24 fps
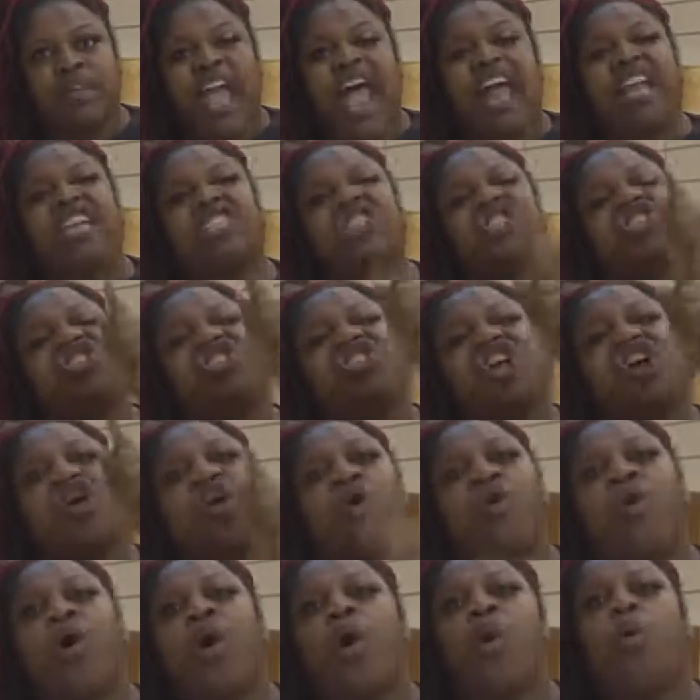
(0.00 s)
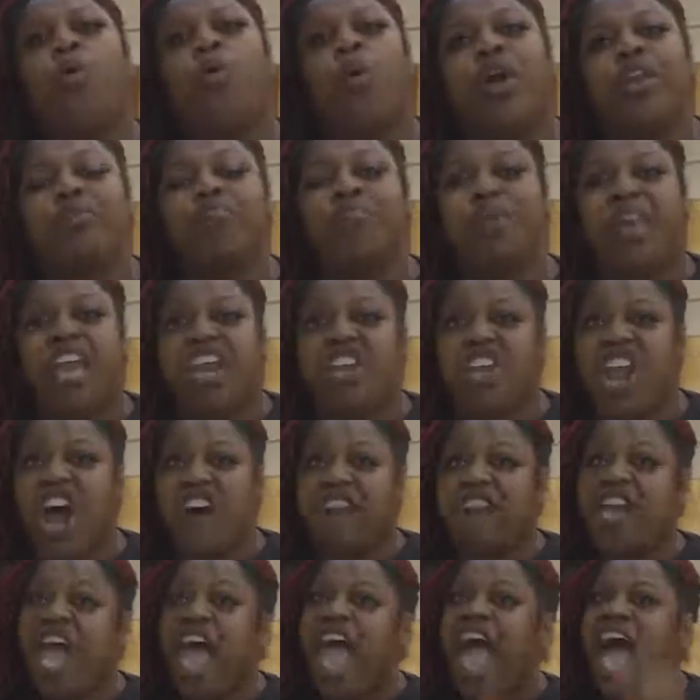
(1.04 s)
And it still wouldn't be
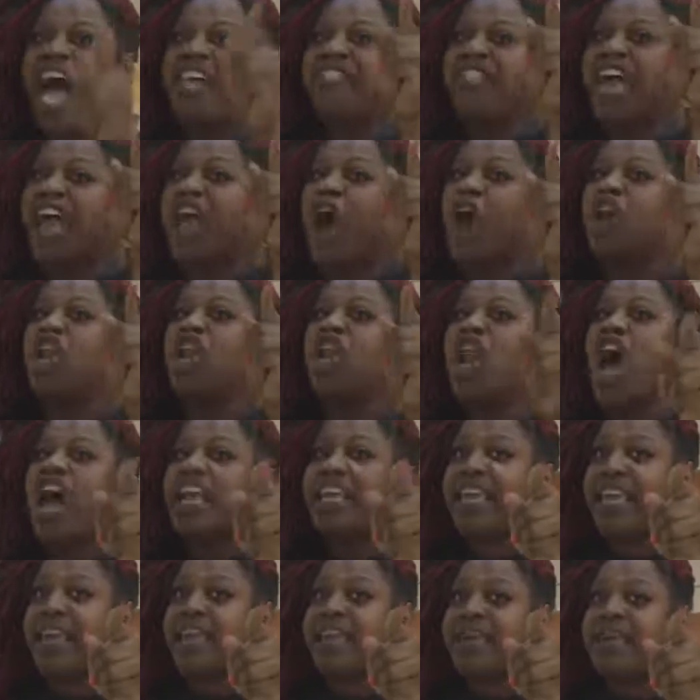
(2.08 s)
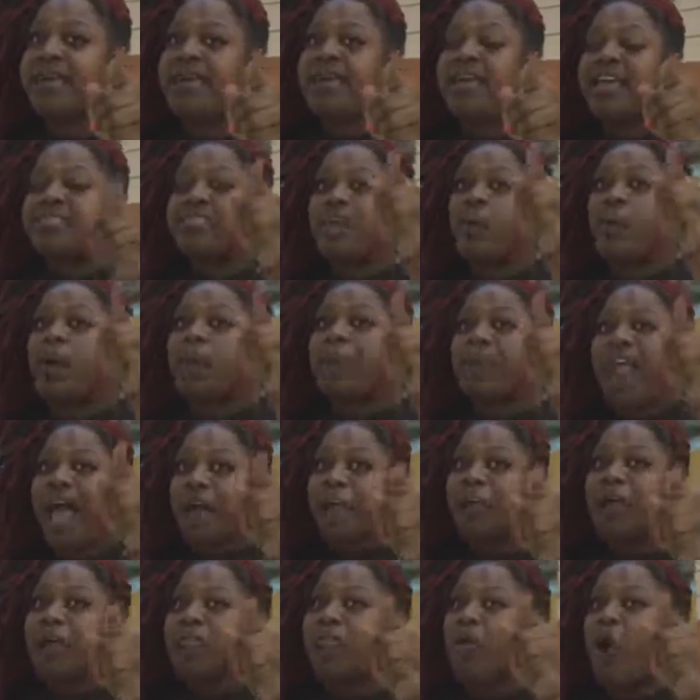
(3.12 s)
enough. And they are lucky that what
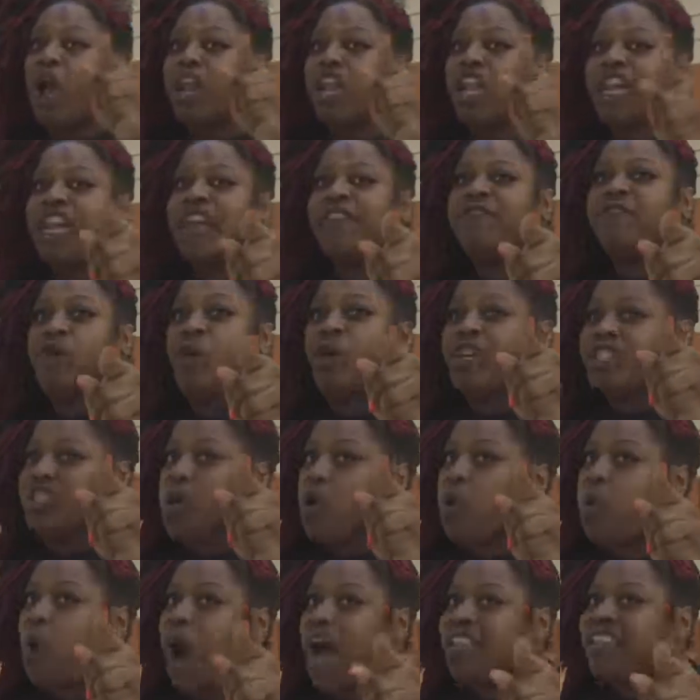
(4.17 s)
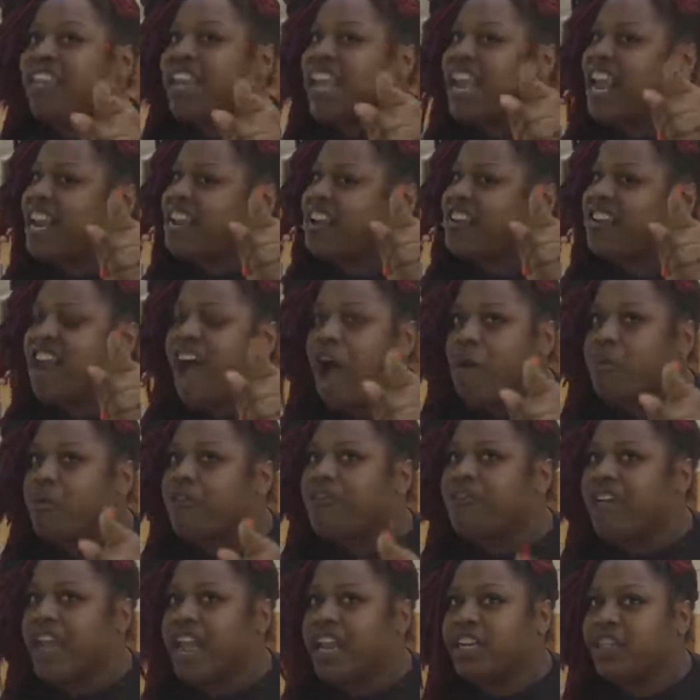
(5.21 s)
black people are looking for is equality and not
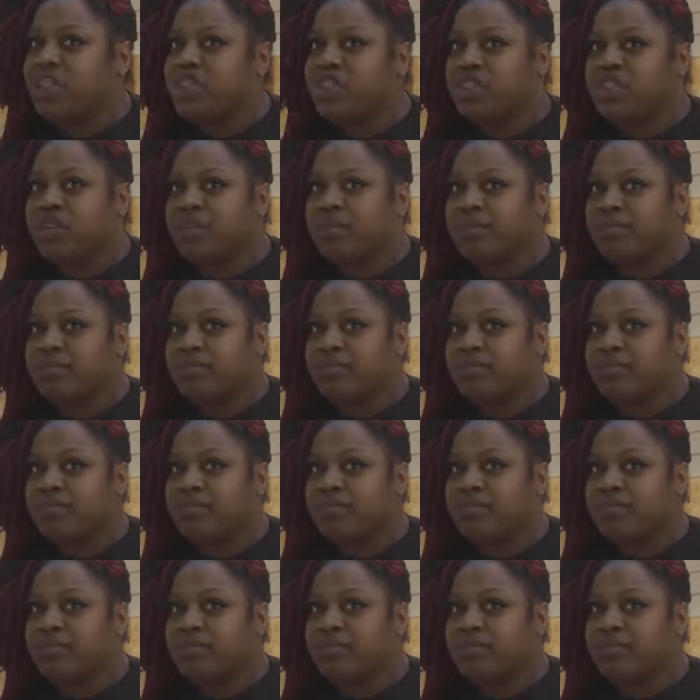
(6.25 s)
revenge.